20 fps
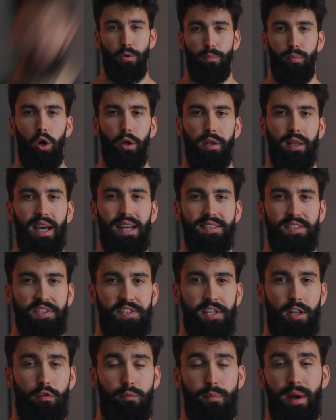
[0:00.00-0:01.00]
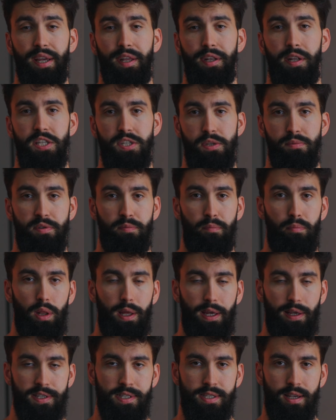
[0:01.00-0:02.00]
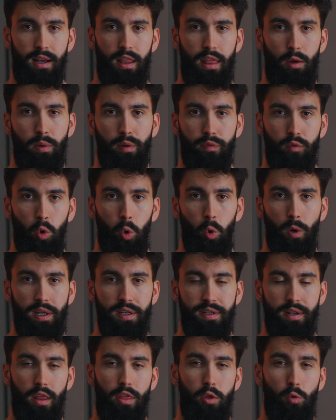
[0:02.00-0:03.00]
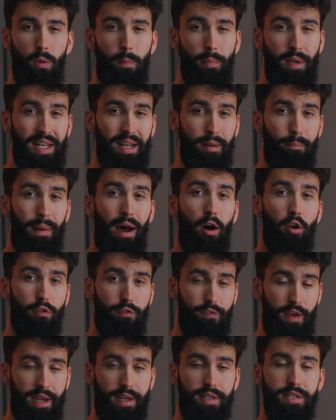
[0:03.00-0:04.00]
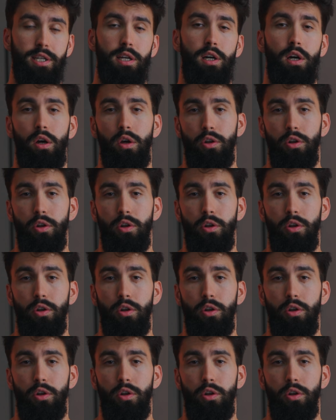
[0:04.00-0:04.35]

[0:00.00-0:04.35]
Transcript: Your body has a set of mechanisms in place that we've coined the repeated bout effect